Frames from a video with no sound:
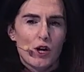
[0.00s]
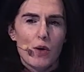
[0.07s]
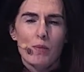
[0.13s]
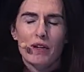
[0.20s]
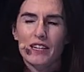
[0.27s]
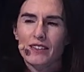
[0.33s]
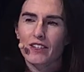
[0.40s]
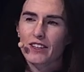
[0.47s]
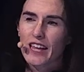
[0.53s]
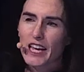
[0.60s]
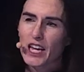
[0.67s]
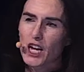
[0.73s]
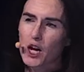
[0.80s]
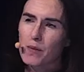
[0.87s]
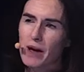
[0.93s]
But as you're
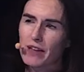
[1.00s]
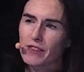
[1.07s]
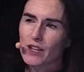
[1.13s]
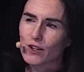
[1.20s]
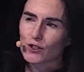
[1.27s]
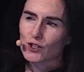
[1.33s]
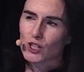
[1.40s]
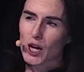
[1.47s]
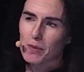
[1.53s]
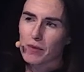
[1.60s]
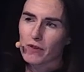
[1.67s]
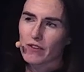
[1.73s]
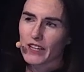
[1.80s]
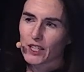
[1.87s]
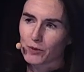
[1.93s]
thinking about those type
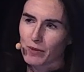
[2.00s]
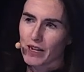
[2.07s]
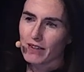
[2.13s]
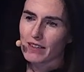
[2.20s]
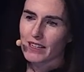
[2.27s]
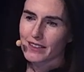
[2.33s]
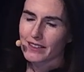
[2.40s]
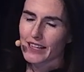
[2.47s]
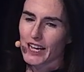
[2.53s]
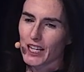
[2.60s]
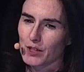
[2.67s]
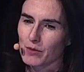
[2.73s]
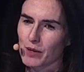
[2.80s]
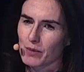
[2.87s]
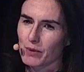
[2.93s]
of experienced
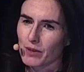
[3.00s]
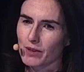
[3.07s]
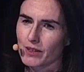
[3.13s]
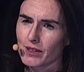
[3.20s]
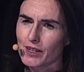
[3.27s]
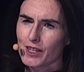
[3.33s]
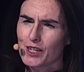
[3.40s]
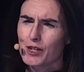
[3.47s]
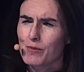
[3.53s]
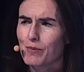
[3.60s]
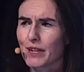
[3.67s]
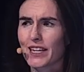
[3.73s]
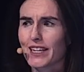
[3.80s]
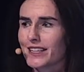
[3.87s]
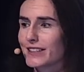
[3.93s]
salespeople,
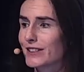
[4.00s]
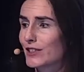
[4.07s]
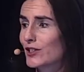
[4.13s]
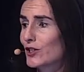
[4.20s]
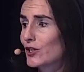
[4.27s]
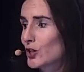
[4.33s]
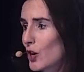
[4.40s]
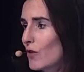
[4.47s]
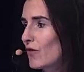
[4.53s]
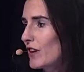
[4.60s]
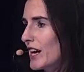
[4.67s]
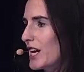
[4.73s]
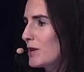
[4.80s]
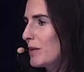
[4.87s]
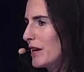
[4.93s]
please don't
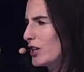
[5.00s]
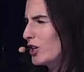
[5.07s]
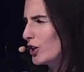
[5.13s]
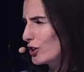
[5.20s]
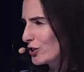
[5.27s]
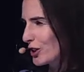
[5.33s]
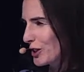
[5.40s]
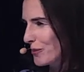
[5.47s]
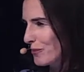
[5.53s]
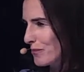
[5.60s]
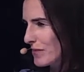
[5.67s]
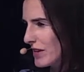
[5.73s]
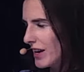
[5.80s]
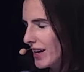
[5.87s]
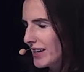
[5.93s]
forget about culture.
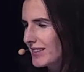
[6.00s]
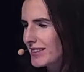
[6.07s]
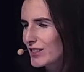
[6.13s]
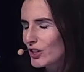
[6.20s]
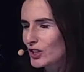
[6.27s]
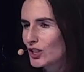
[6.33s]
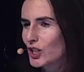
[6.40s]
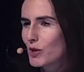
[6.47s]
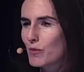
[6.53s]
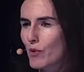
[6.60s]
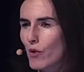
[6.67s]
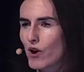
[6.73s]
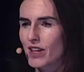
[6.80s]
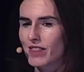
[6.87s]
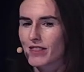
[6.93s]
It's such an
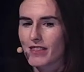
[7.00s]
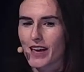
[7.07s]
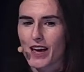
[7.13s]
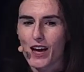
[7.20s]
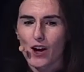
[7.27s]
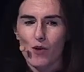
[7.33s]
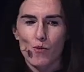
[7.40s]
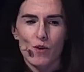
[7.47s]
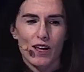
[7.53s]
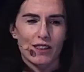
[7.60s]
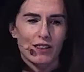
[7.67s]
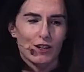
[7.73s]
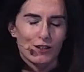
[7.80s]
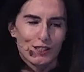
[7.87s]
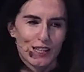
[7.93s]
important thing with
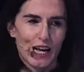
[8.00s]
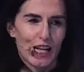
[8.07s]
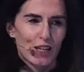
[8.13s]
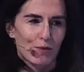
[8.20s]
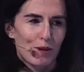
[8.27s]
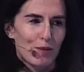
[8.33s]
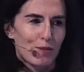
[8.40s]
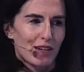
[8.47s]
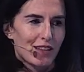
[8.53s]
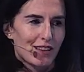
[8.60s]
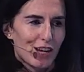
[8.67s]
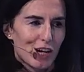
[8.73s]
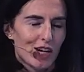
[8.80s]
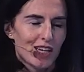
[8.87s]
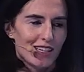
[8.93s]
those salespeople in
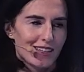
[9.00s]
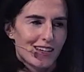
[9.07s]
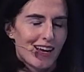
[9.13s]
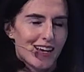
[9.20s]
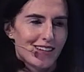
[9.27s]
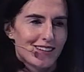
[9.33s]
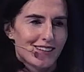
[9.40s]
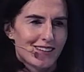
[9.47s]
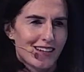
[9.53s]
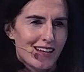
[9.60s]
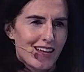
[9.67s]
the early days.